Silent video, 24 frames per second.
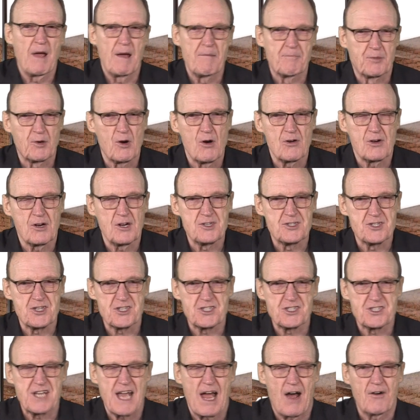brokerages
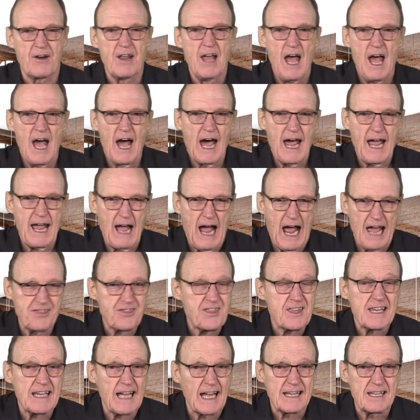in town, I
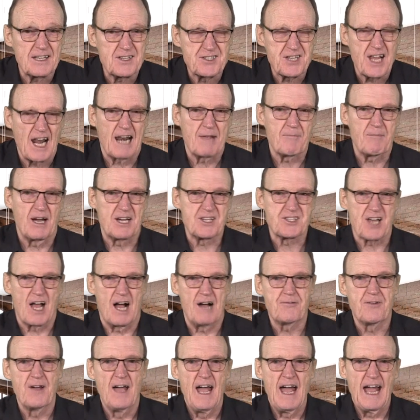think I can sell it
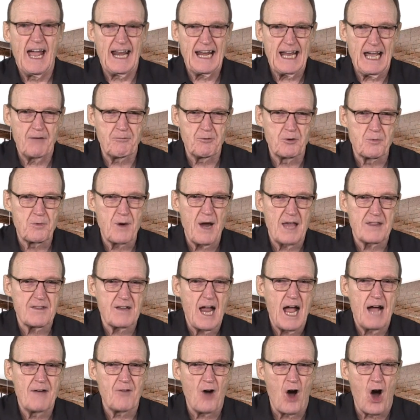myself, and I would rather
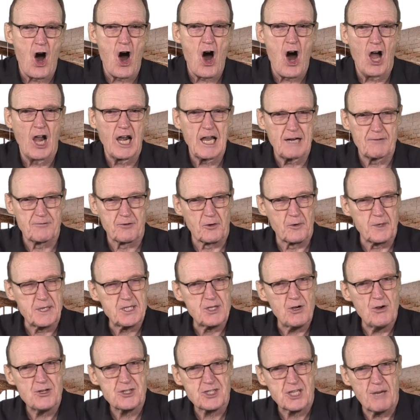have all of a
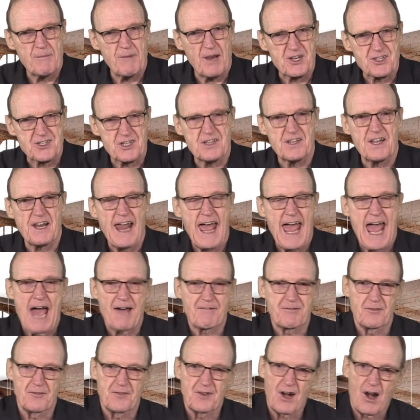reduced commission than
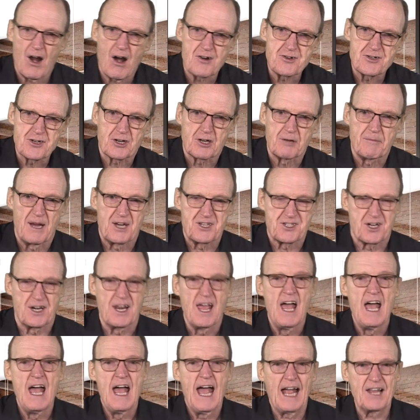half of a larger commission.
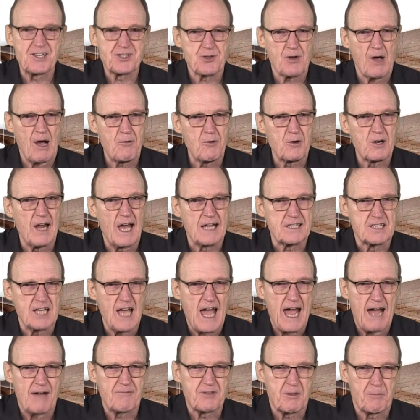And so I would like to
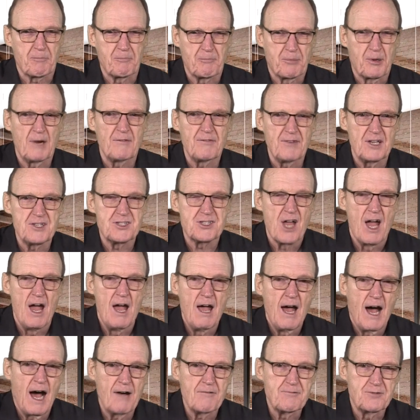have the privilege
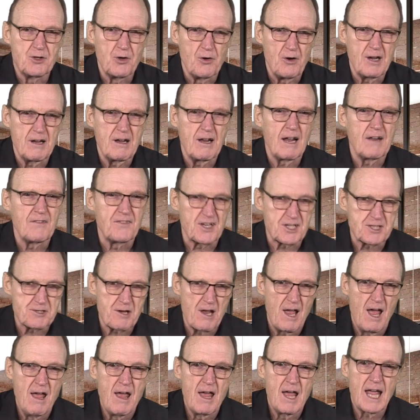of doing this
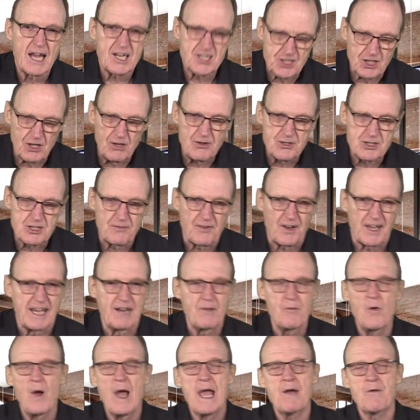exclusively.
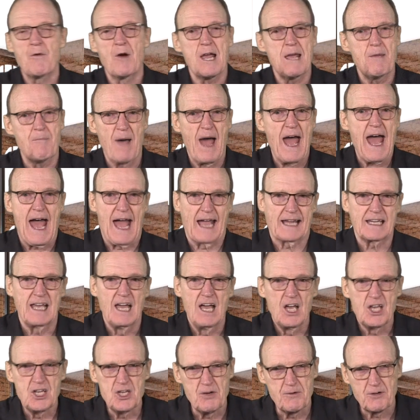And way back,
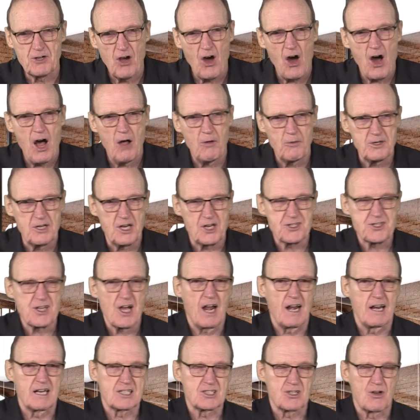you'd call when you
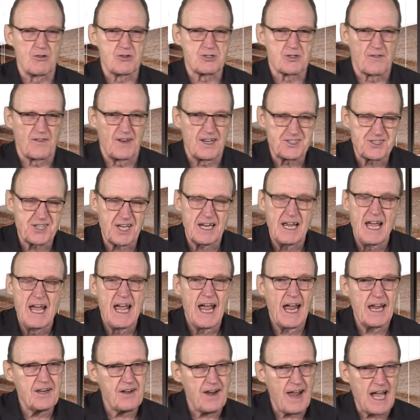saw an exclusive listing,
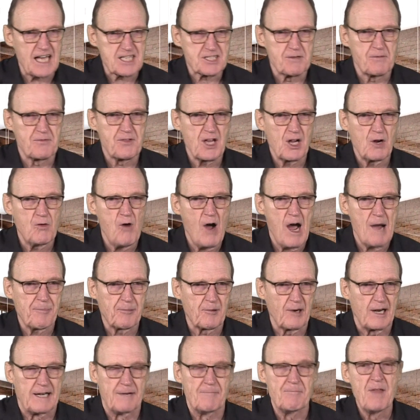and you'd ask them if they
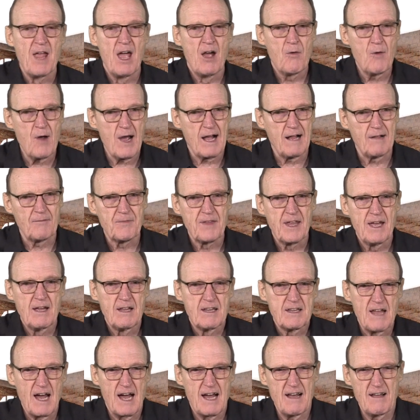cooperate. Well,
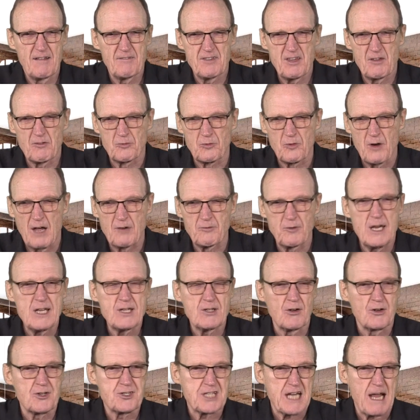
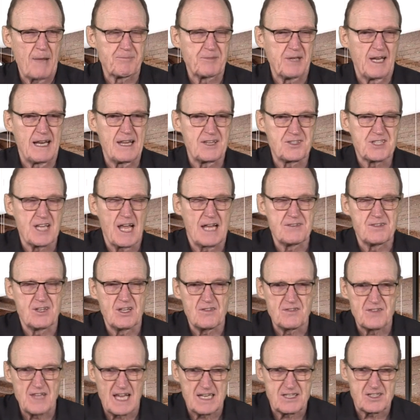Rico stepped in and said
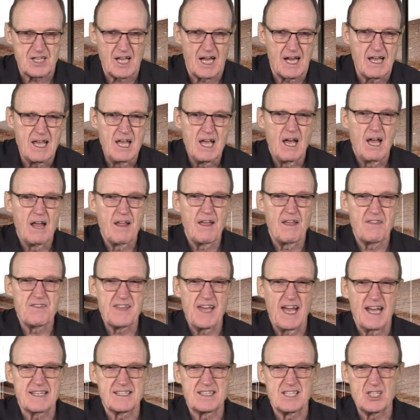
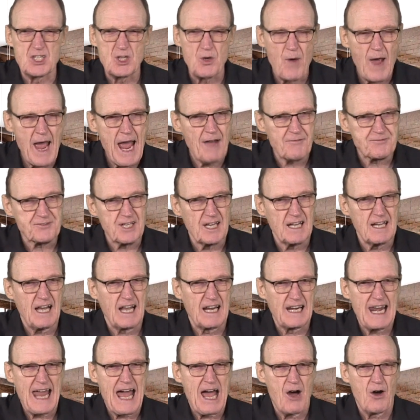that you have to
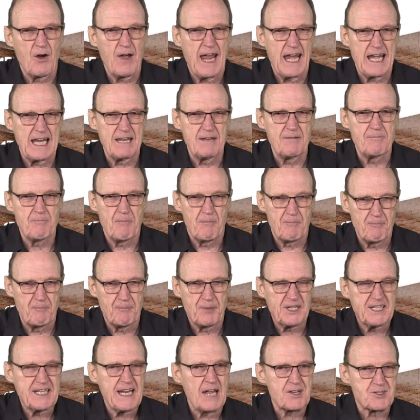allow any
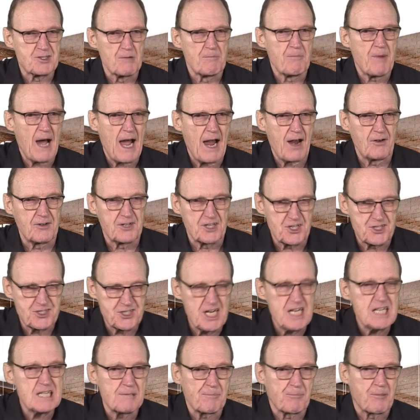potential buyer to
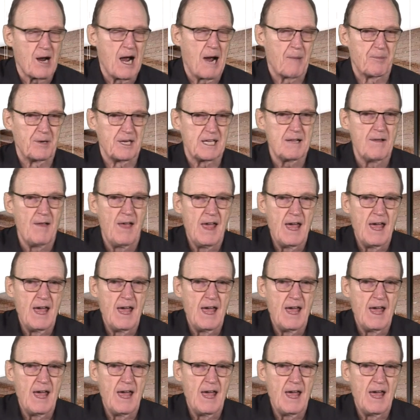see the property,